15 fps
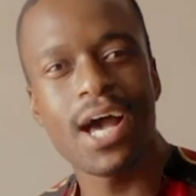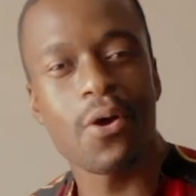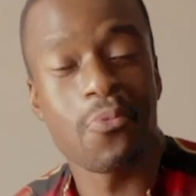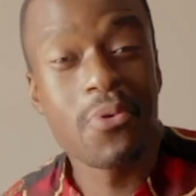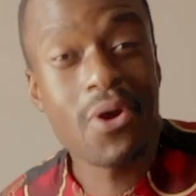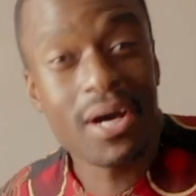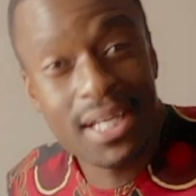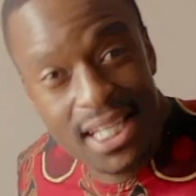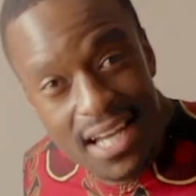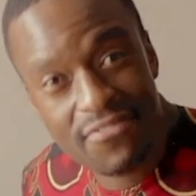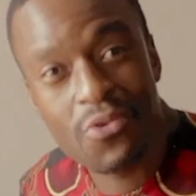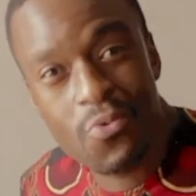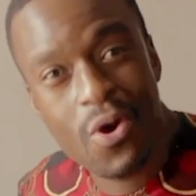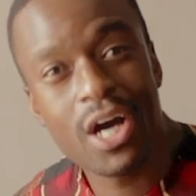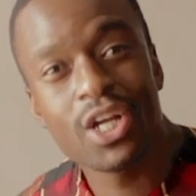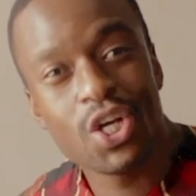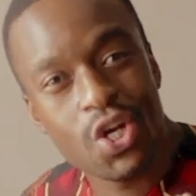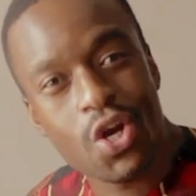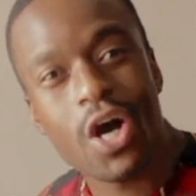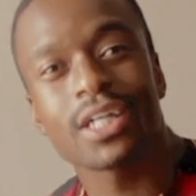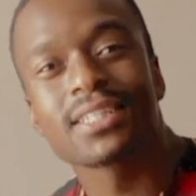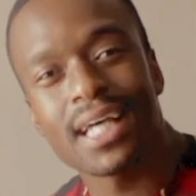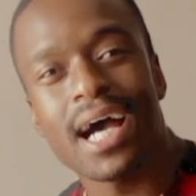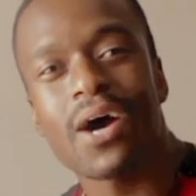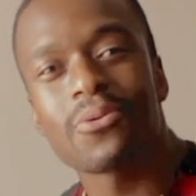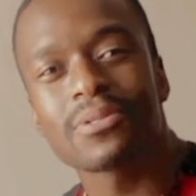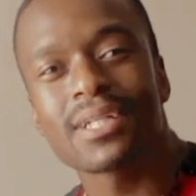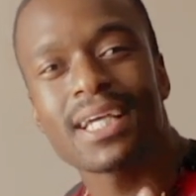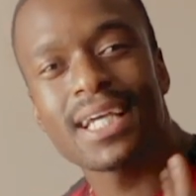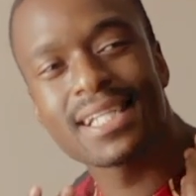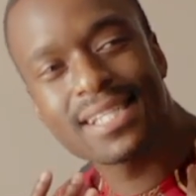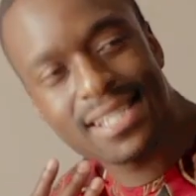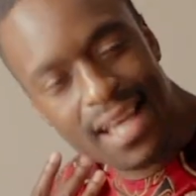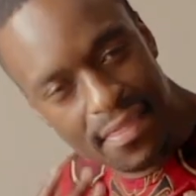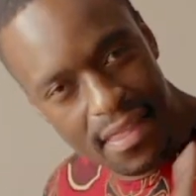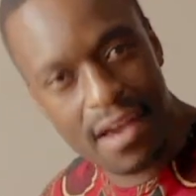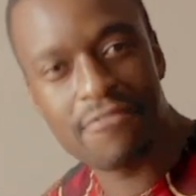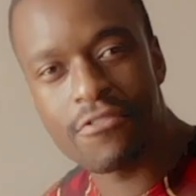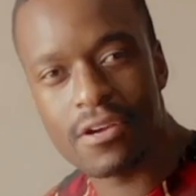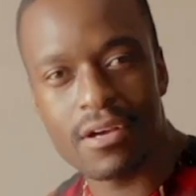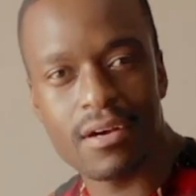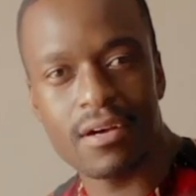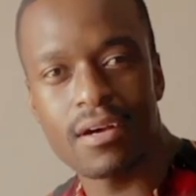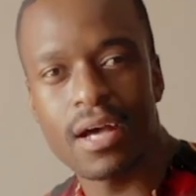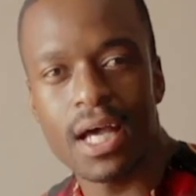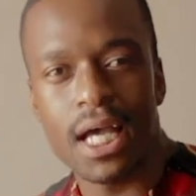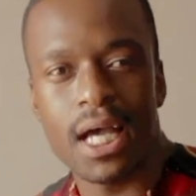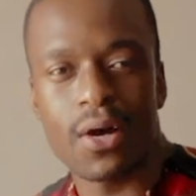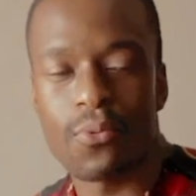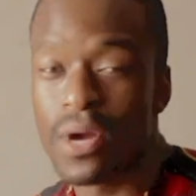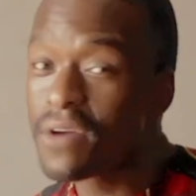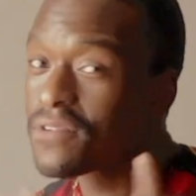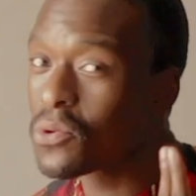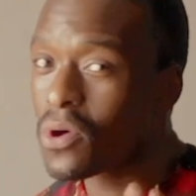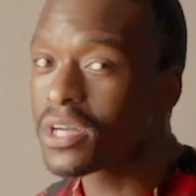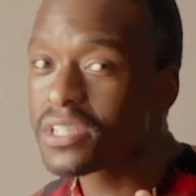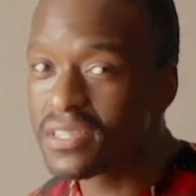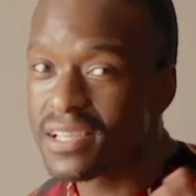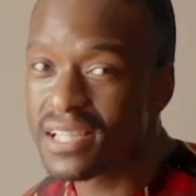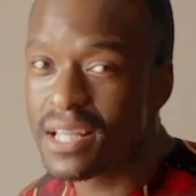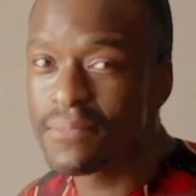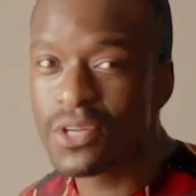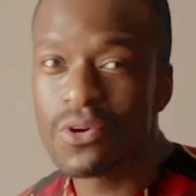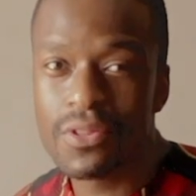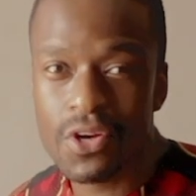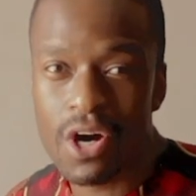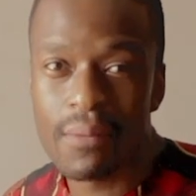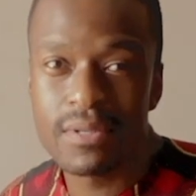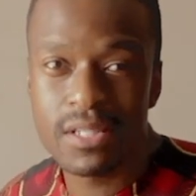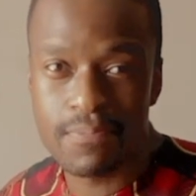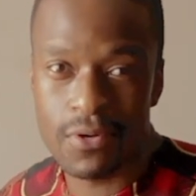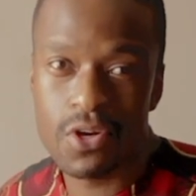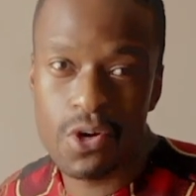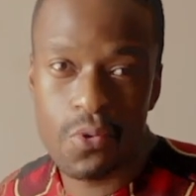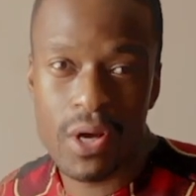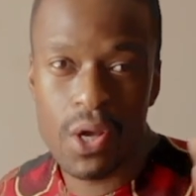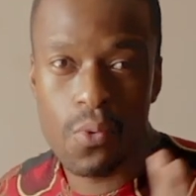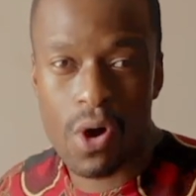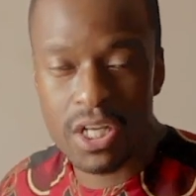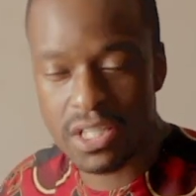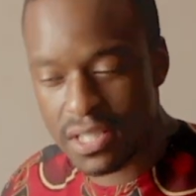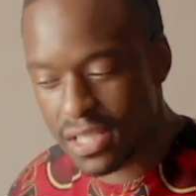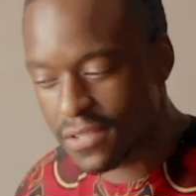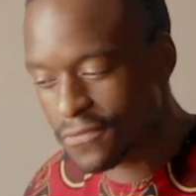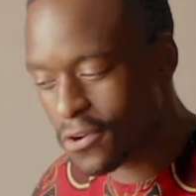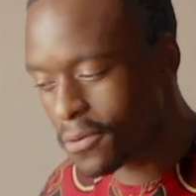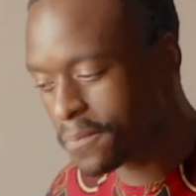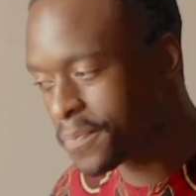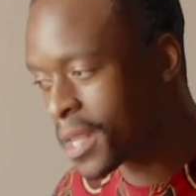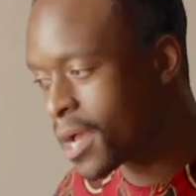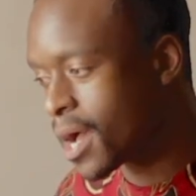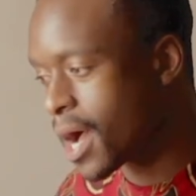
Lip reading: We're on level 1 lockdown in South Africa. Wherever you're watching this, let me know in the comments below where you're watching this from.